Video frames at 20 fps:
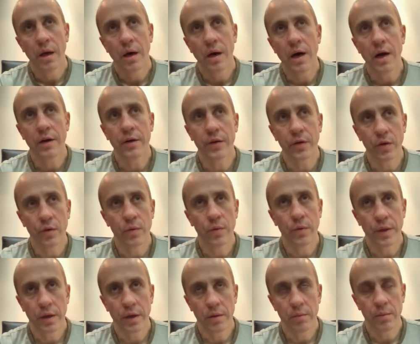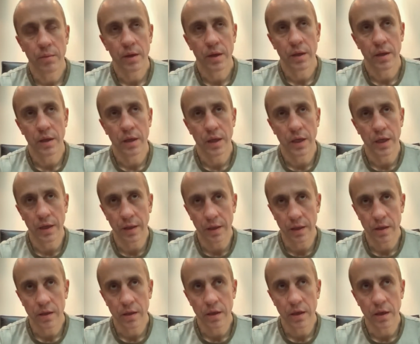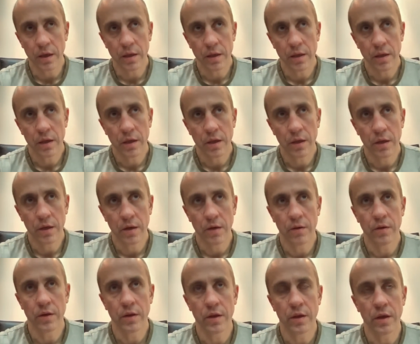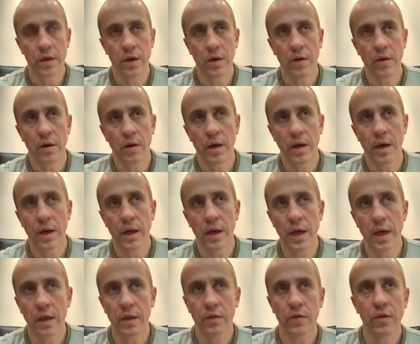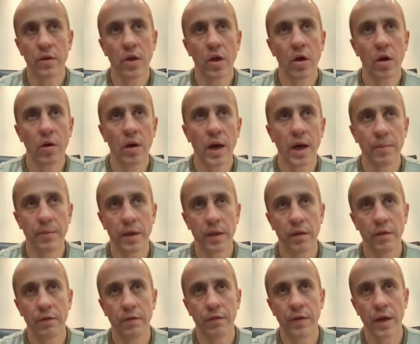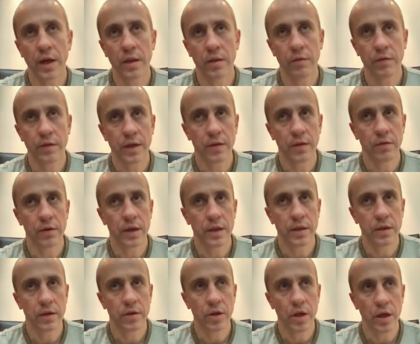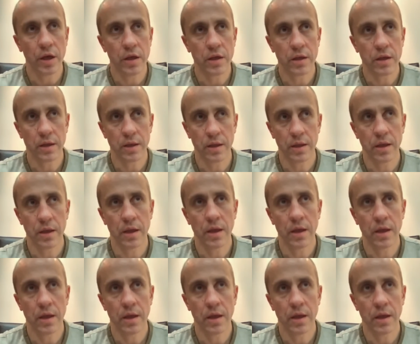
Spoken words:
argue with them at this stage, So as you know, I'm not a fan of centralized exchanges,